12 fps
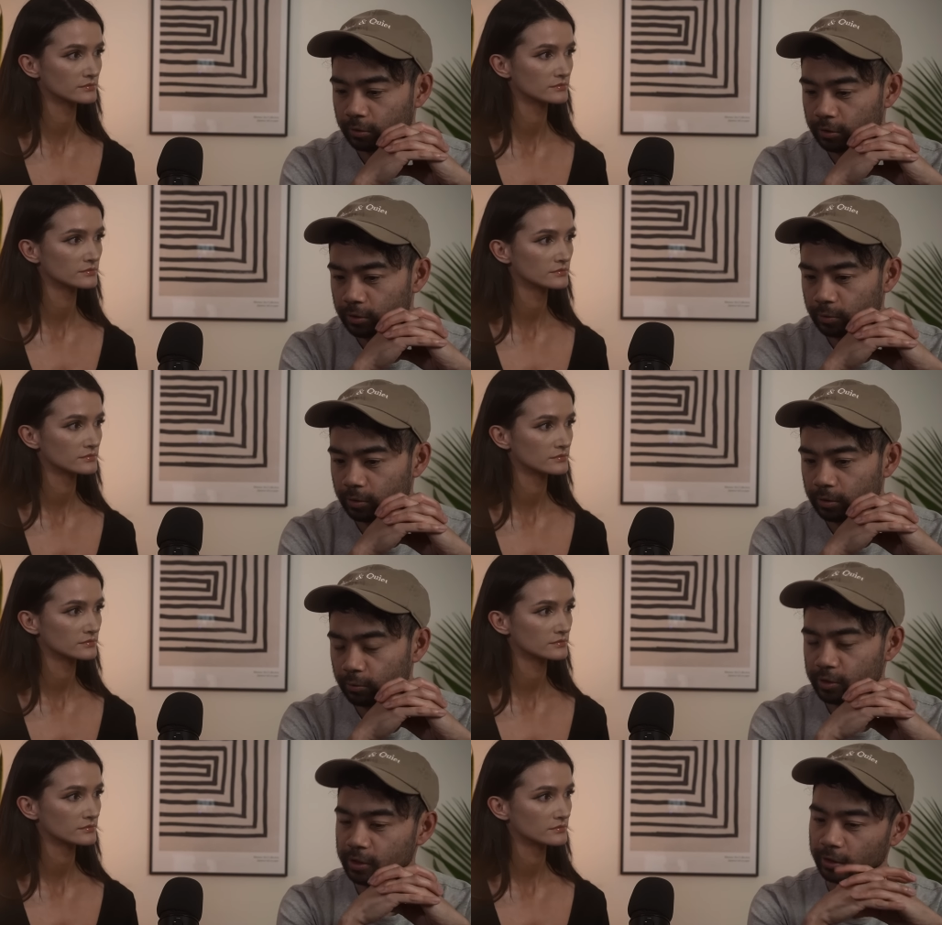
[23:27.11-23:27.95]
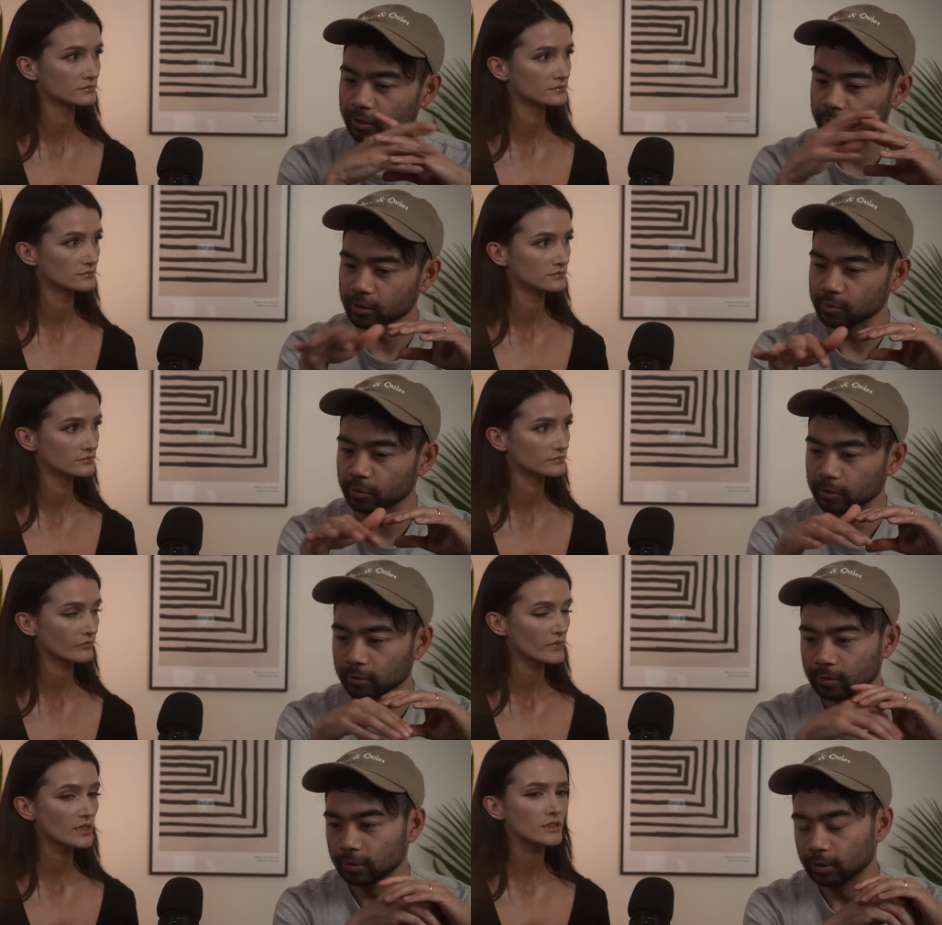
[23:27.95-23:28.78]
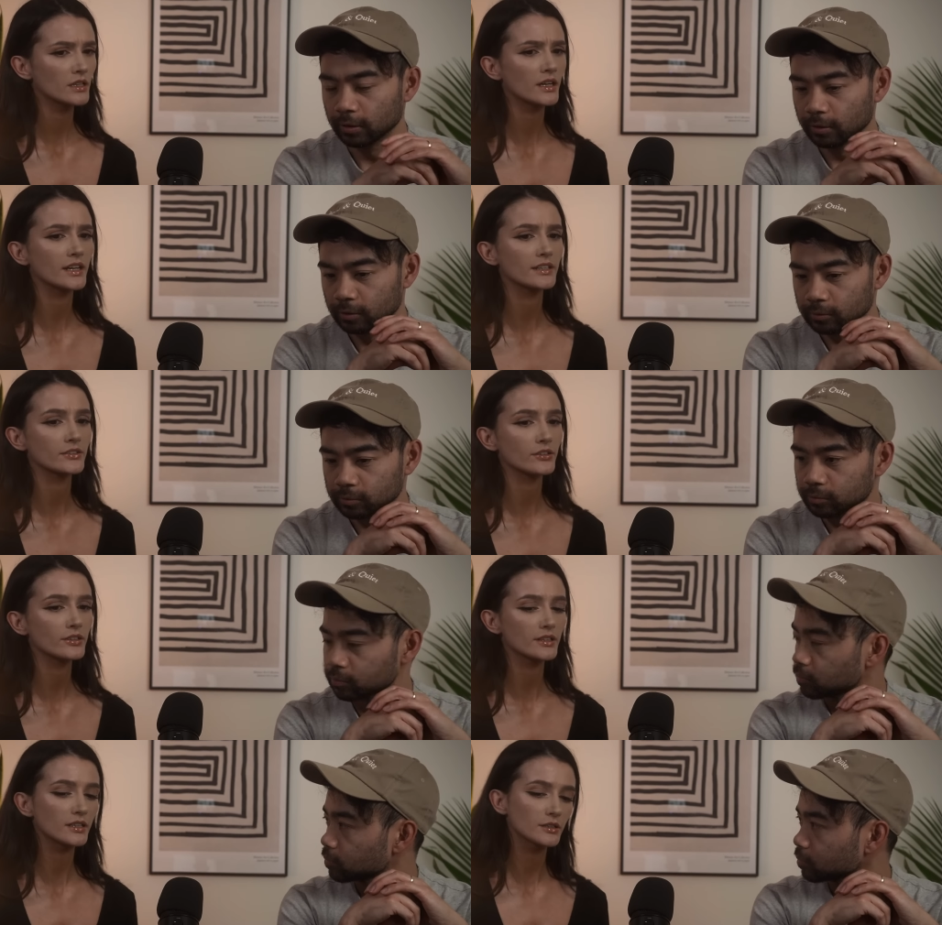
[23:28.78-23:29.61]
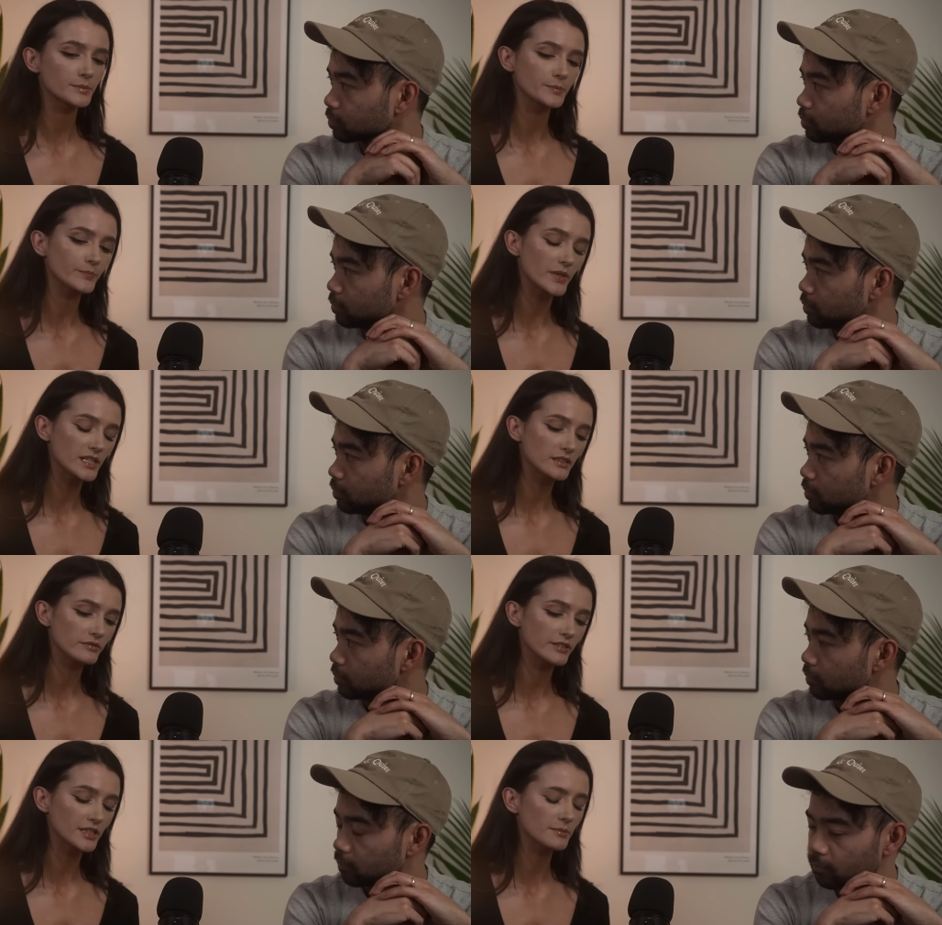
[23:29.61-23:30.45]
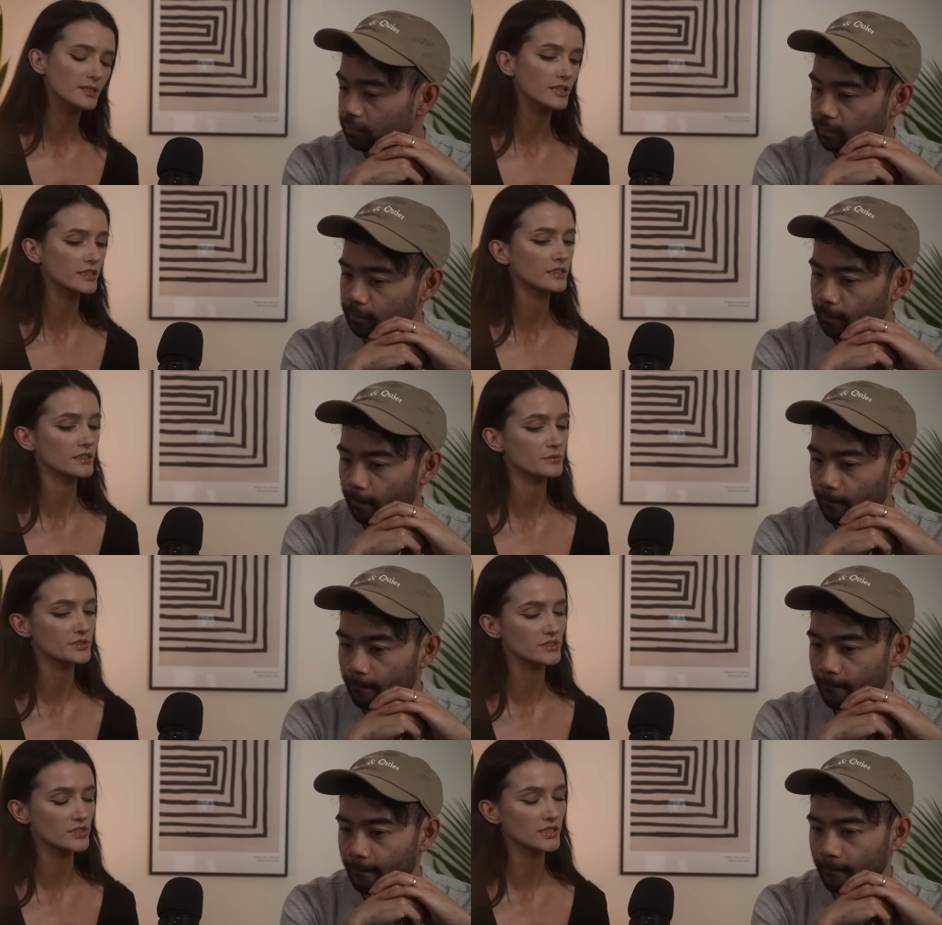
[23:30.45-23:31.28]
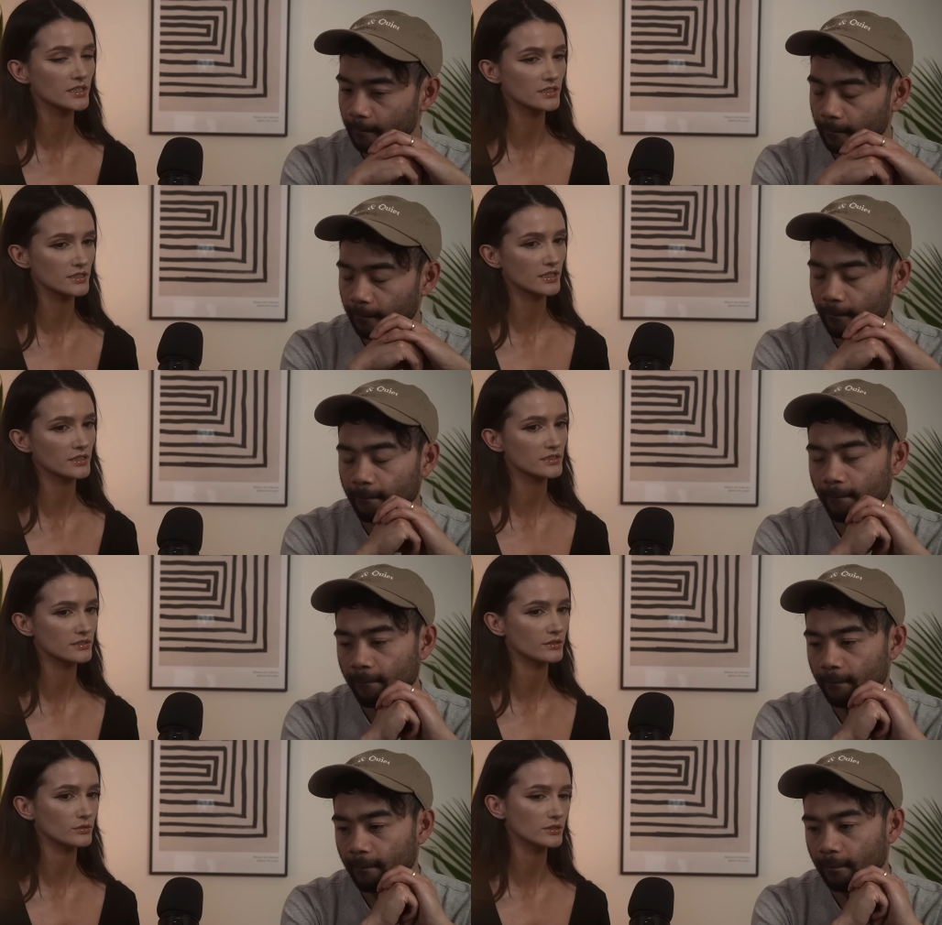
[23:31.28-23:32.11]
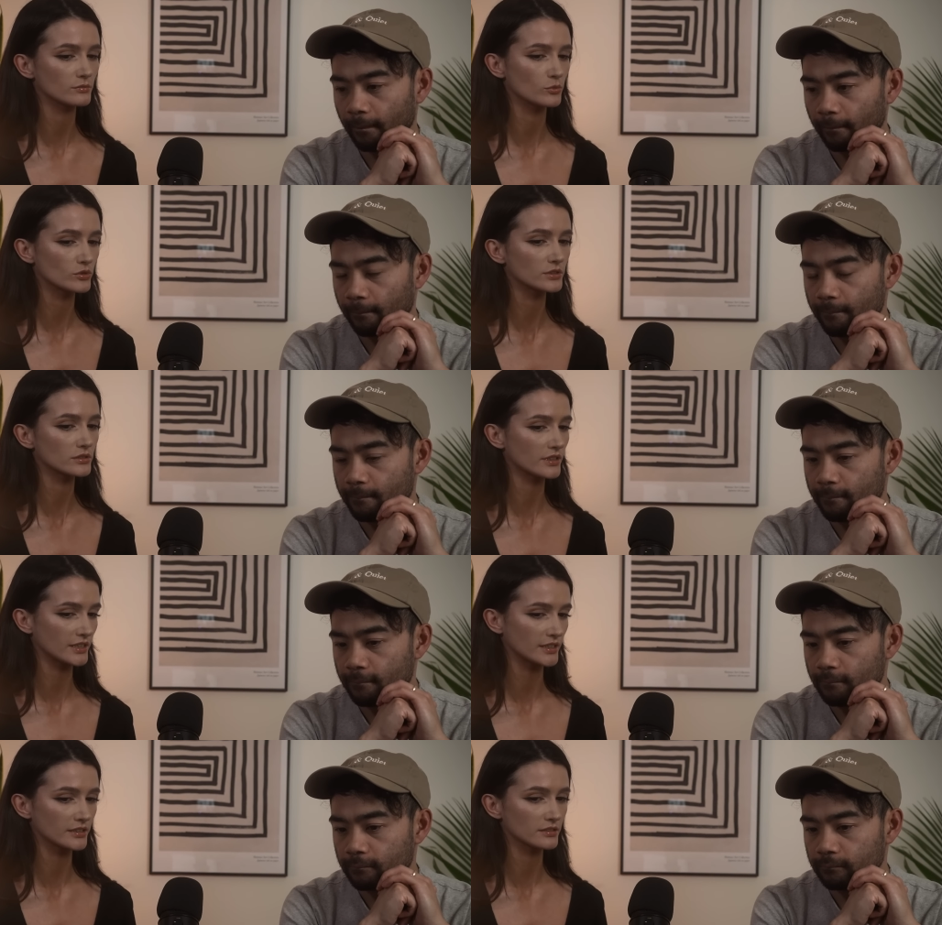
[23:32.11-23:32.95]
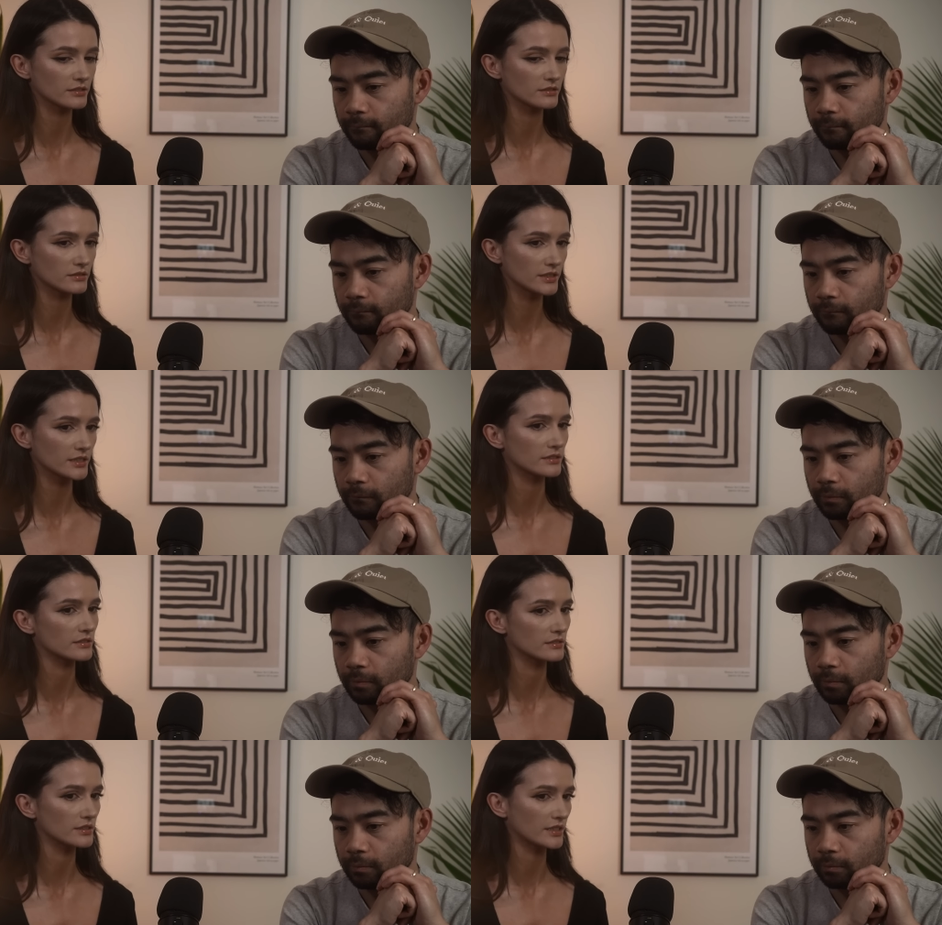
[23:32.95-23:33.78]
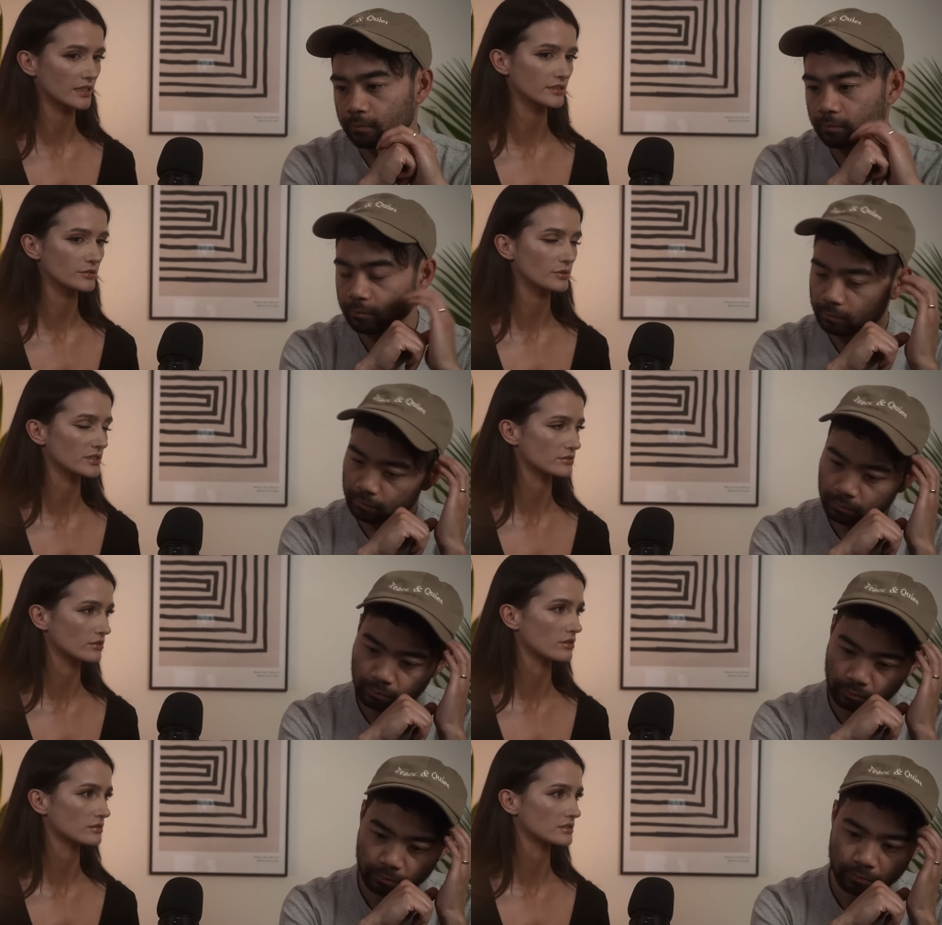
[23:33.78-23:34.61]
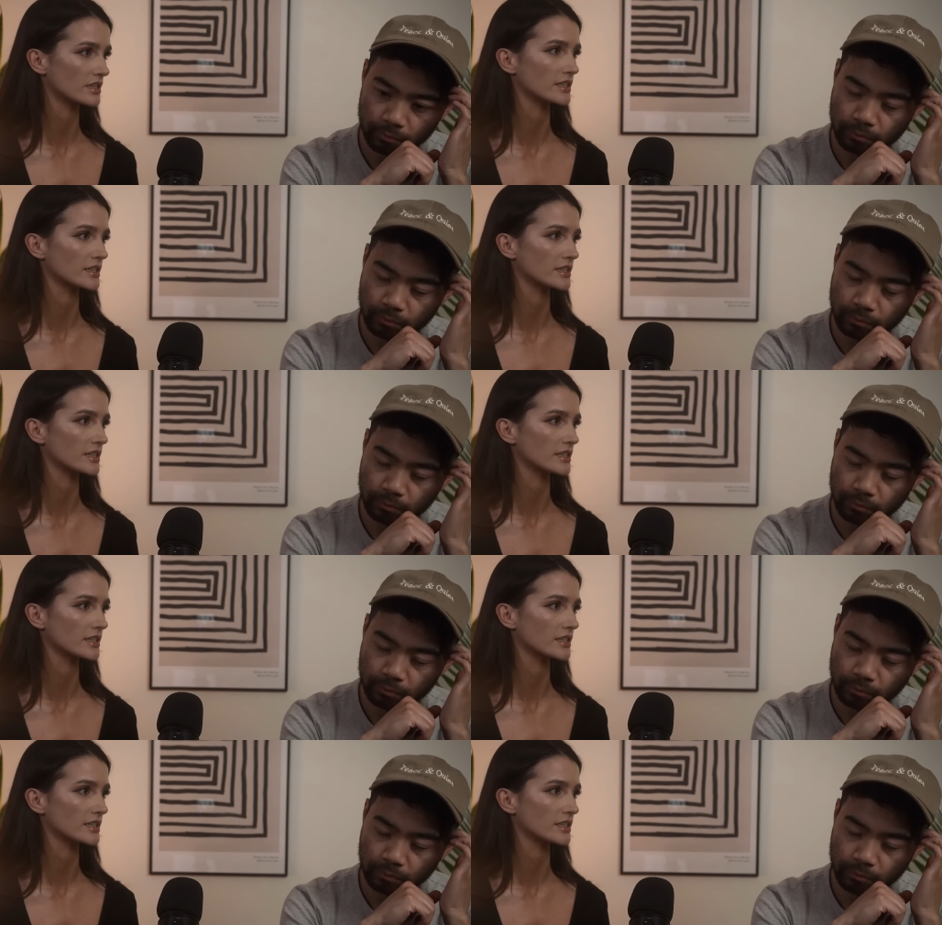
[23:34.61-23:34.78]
Speaker 1: on this one. He was singing in this one.
Speaker 2: Yeah, I thought um, at the very beginning, I was thinking it kind of sounded more like like the Kanye West songs that